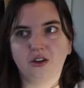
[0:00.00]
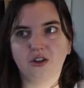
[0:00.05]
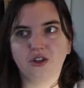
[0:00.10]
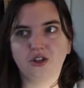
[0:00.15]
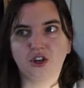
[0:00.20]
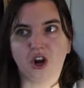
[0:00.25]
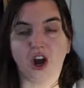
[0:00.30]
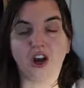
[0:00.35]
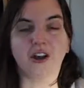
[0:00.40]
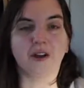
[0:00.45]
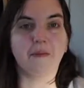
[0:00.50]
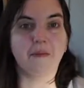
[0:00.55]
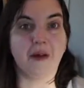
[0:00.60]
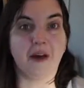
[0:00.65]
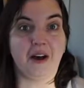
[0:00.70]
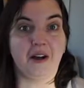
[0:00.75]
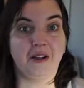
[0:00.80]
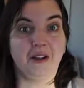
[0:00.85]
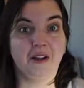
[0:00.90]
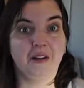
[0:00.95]

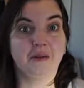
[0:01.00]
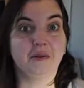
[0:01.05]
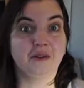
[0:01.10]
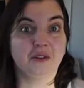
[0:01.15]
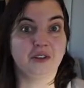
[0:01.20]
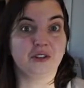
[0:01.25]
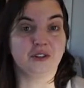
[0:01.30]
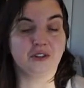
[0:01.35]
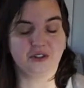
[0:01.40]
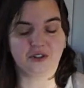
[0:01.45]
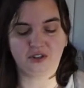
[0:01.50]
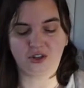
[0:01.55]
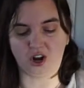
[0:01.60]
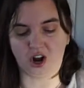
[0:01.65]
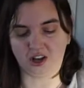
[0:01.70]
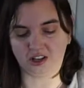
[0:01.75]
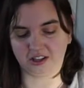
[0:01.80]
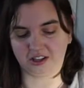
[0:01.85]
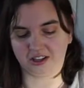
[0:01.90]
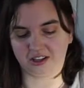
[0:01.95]
Chocomel, which is
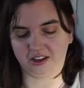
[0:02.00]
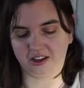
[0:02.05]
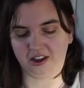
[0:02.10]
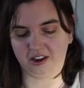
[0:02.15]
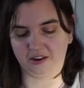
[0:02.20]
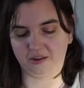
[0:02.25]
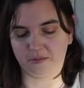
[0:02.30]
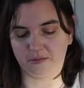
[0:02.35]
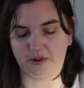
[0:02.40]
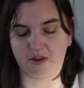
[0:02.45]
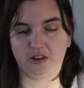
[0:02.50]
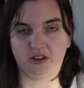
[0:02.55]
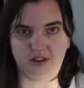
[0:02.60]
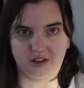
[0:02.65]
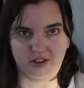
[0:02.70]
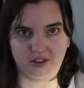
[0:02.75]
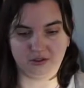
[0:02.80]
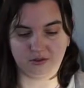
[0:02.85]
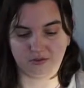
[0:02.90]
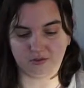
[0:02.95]
chocolate and caramel, and
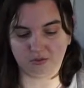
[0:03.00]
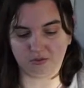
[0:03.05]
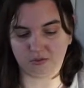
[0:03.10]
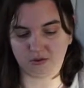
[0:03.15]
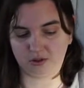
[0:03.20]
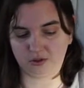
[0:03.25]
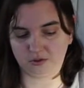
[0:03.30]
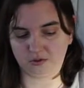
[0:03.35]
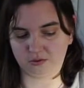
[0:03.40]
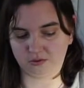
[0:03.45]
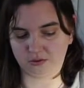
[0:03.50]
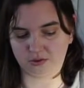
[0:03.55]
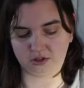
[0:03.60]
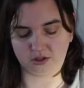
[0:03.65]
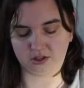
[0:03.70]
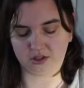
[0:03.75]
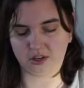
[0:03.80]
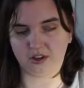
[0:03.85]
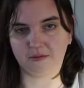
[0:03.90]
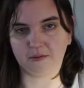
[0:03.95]
these
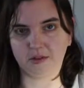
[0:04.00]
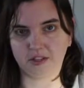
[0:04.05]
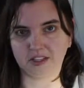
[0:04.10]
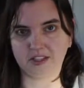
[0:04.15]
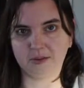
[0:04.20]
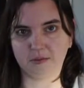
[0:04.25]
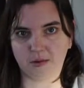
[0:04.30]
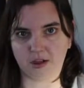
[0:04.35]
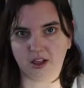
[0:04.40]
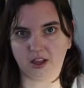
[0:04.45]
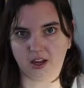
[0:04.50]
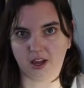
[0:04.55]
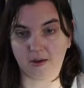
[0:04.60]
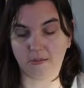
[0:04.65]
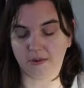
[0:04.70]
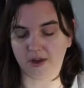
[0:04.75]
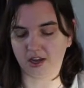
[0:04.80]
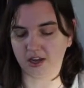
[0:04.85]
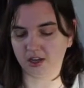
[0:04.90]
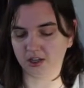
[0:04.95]
just have been smelling up
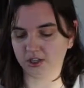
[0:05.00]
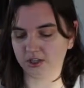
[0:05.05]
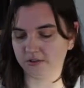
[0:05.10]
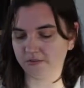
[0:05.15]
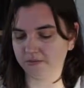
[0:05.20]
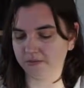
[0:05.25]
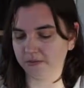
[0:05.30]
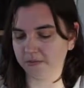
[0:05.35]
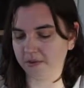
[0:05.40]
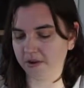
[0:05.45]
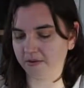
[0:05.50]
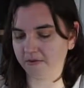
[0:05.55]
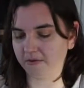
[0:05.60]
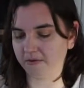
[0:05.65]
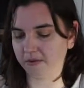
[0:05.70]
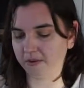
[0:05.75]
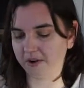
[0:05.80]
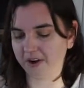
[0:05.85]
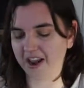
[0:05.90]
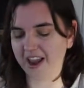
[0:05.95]
my kitchen for about
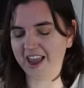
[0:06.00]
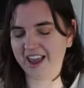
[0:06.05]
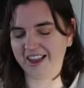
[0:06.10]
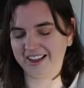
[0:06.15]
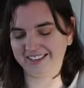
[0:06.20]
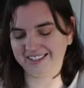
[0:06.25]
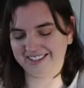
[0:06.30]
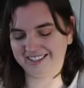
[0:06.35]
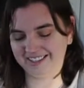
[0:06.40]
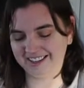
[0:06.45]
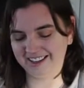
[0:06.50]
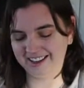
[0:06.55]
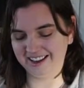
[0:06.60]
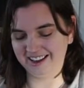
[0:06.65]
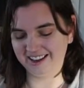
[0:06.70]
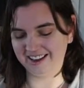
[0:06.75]
4 days.